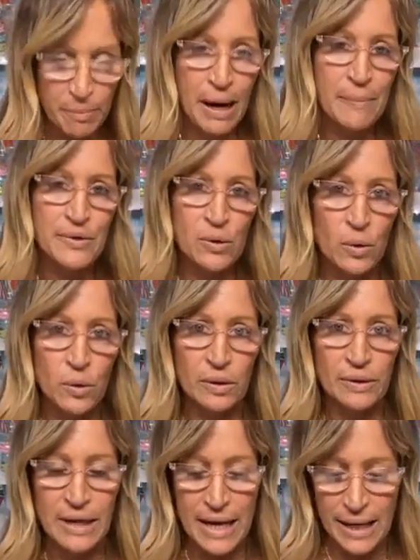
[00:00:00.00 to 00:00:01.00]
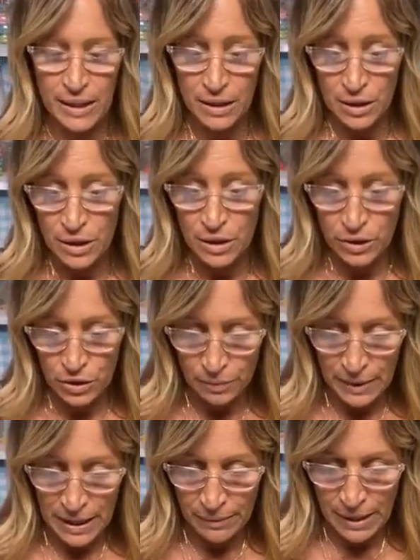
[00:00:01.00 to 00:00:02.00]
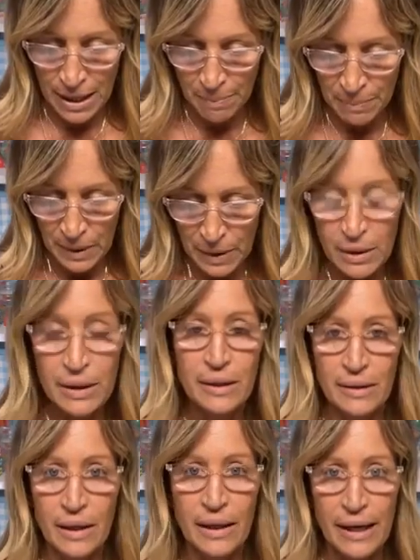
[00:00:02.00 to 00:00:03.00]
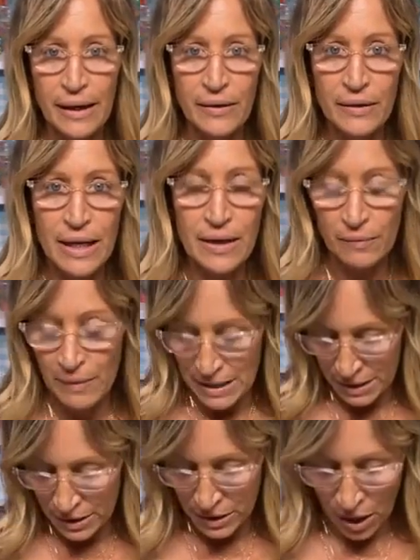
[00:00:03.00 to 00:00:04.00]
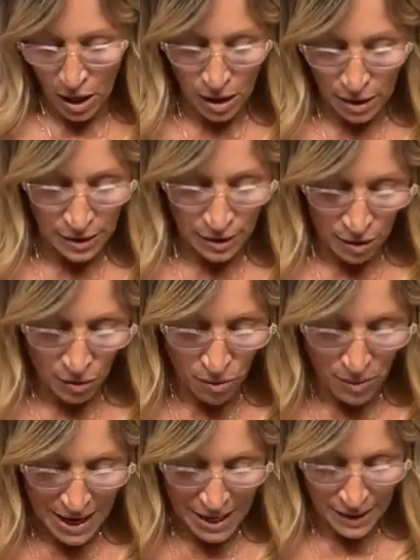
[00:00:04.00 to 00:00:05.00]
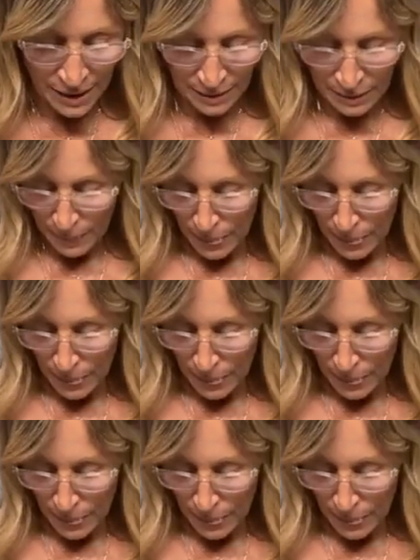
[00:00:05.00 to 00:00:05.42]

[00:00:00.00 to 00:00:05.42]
and popped a hole in that saran wrap, again, that resin's all going to go away.